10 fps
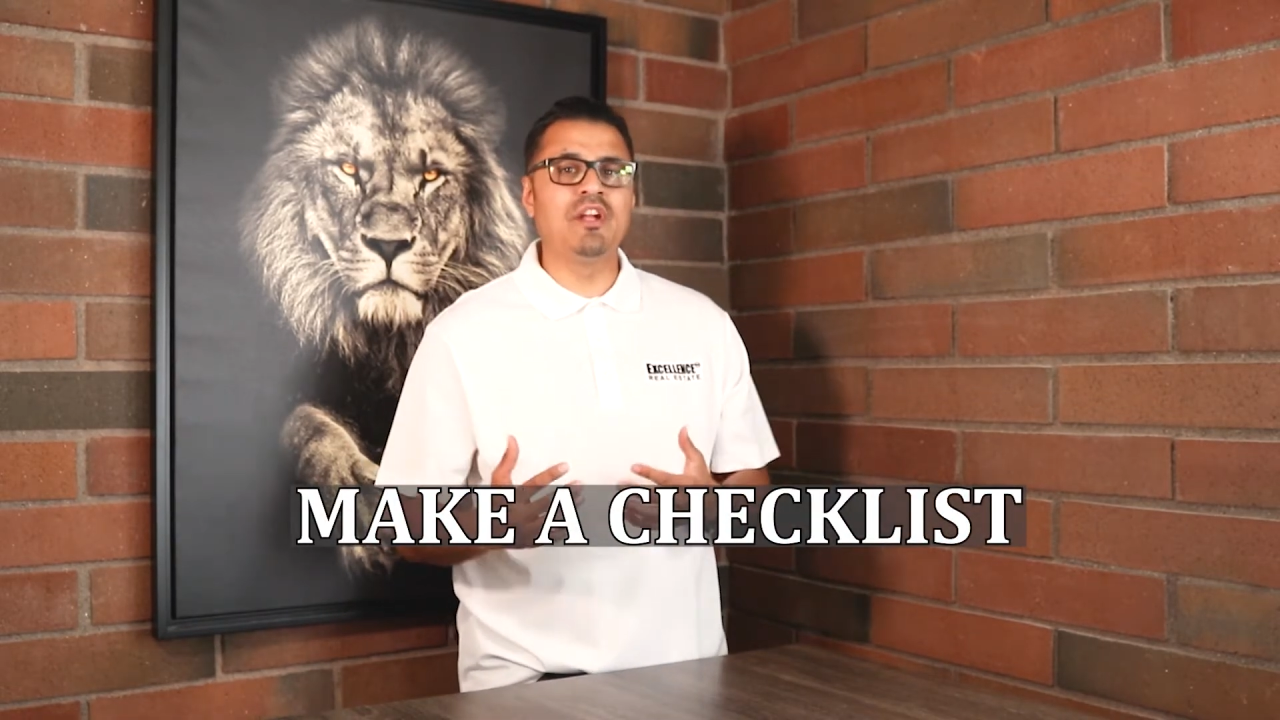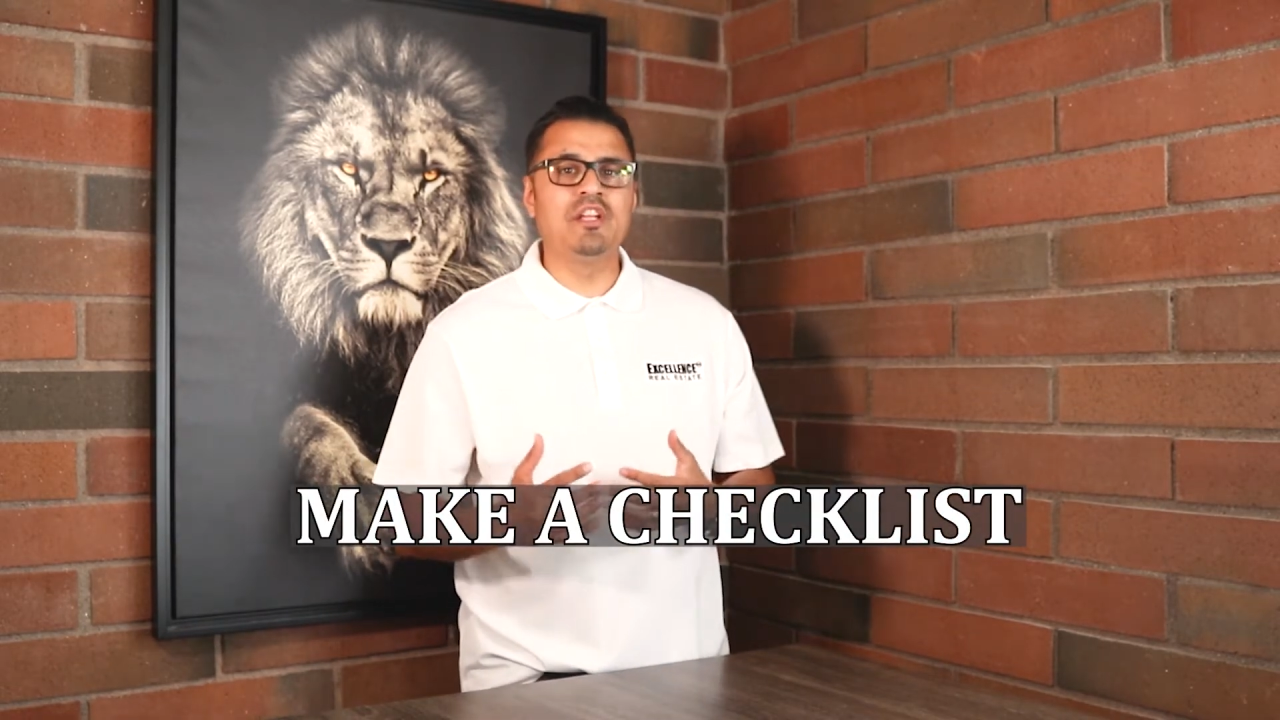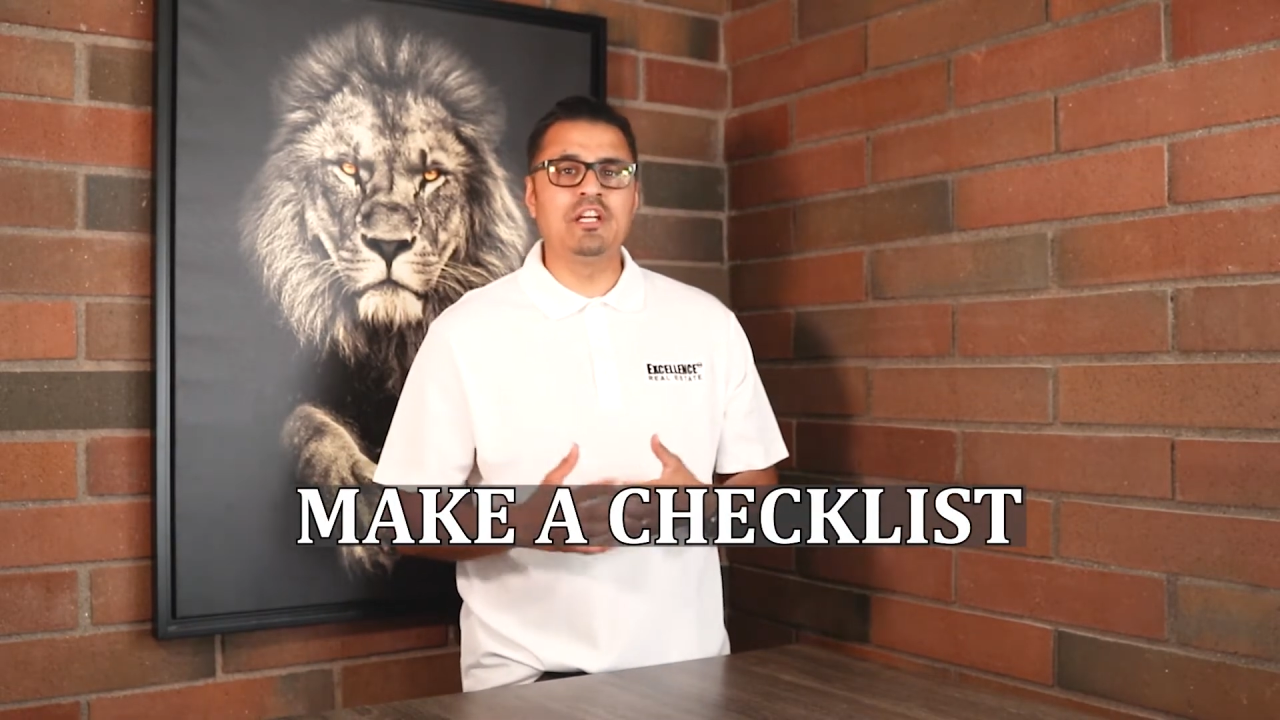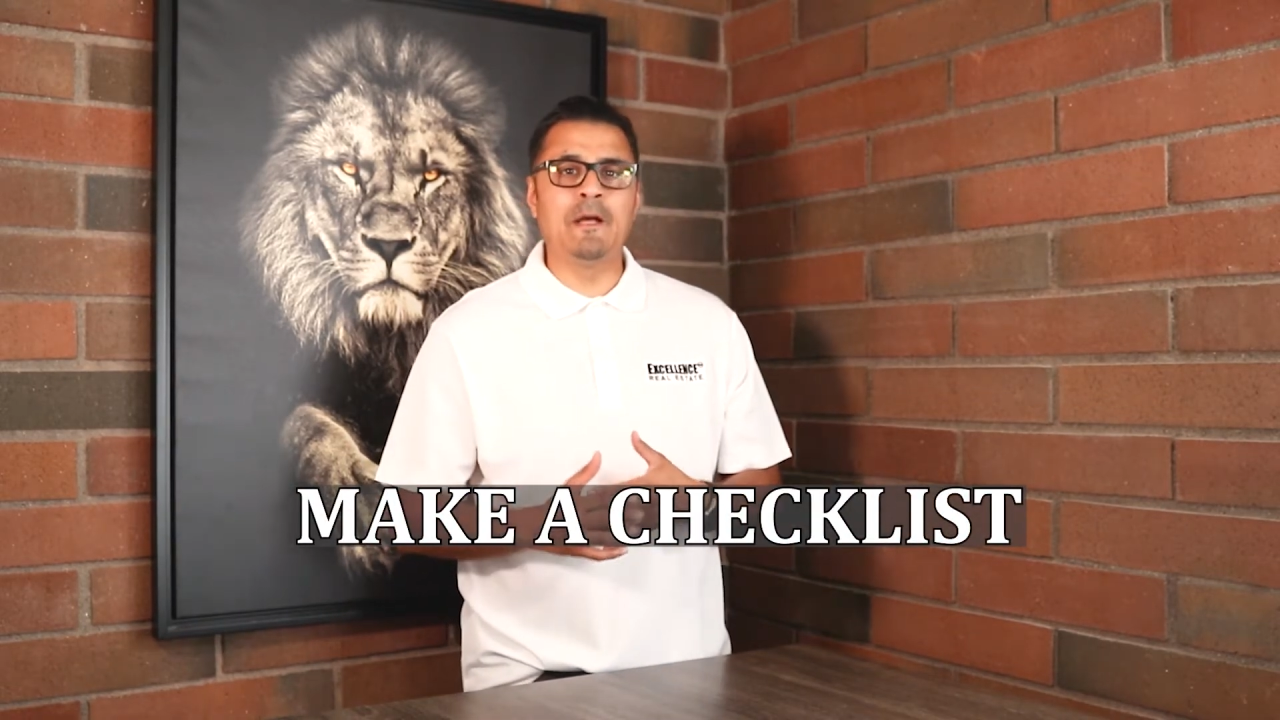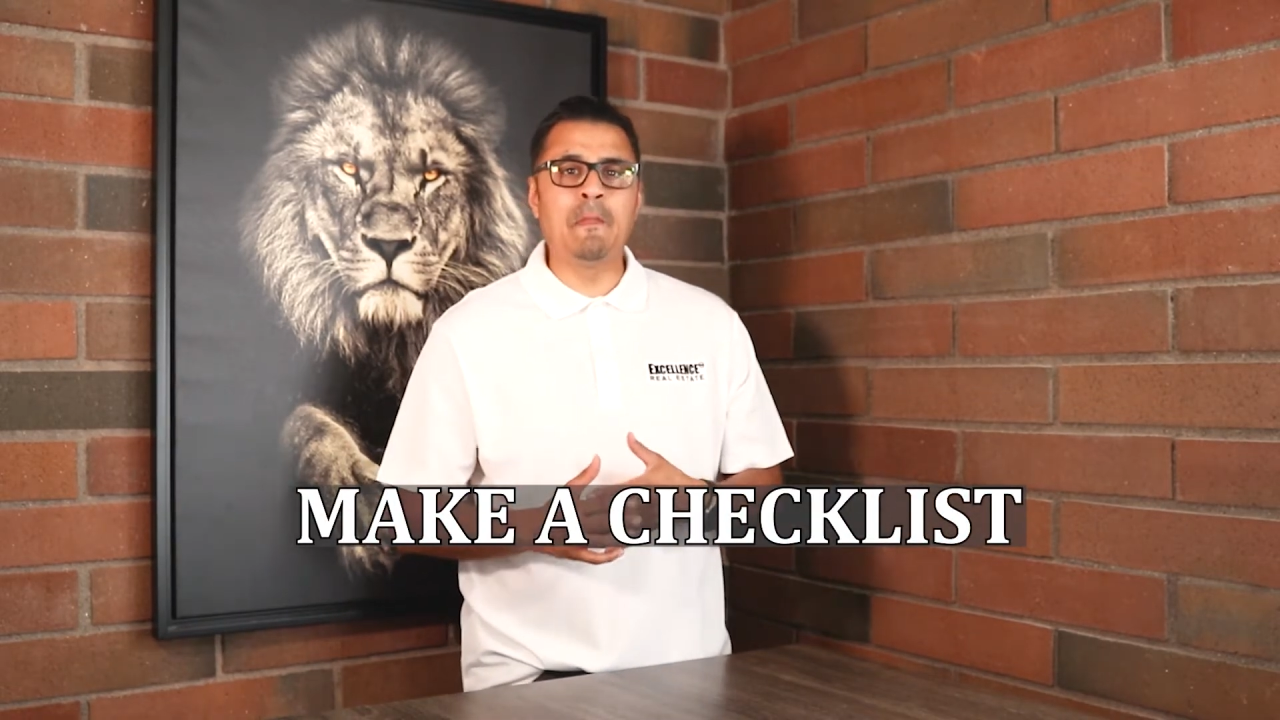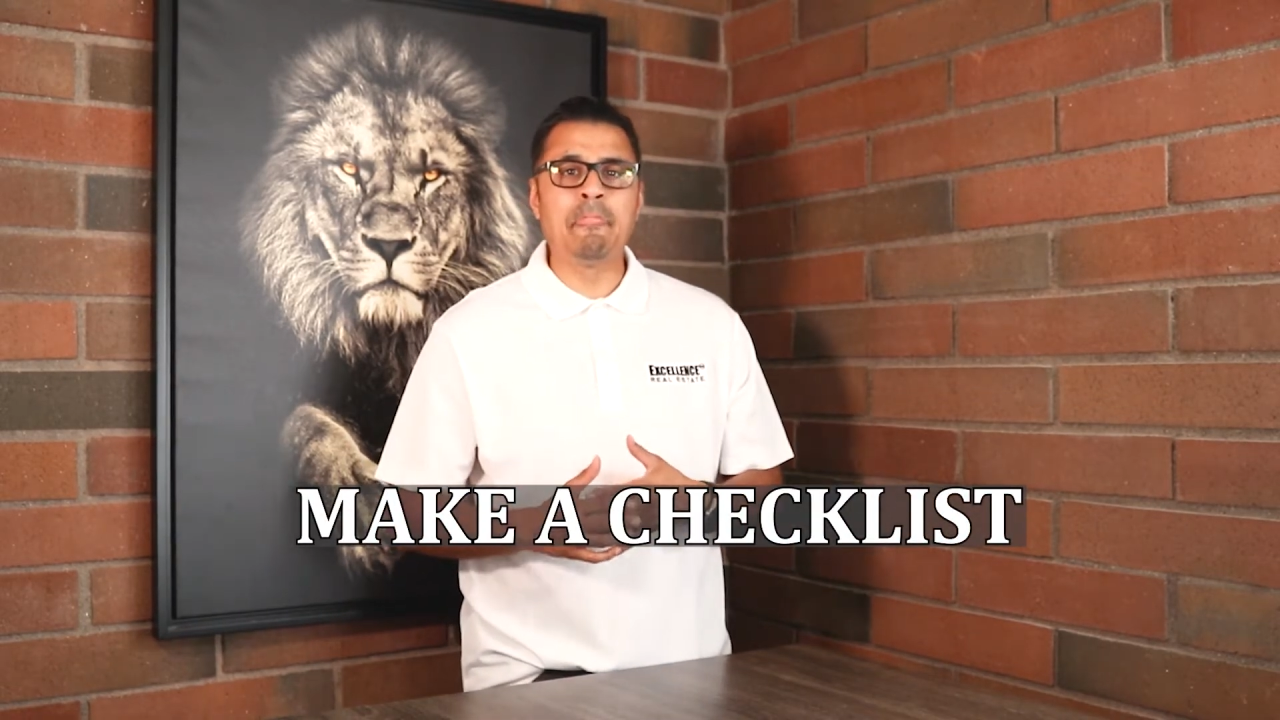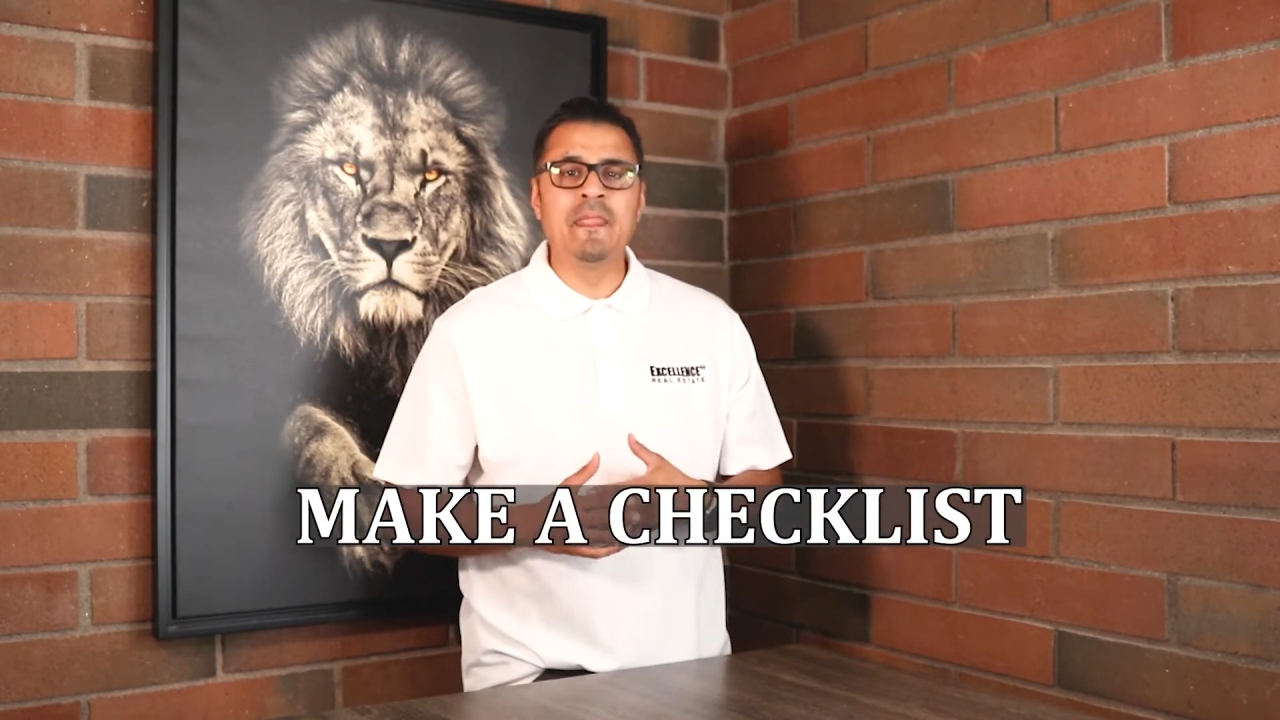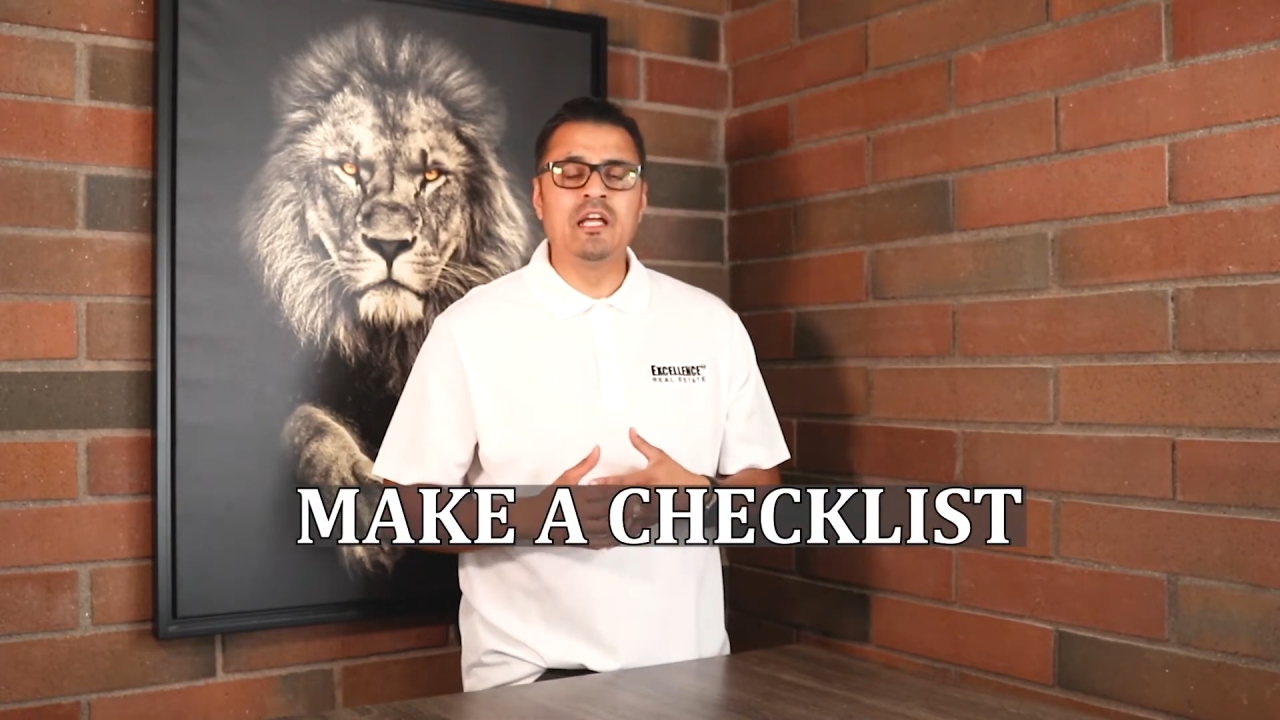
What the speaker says: idea,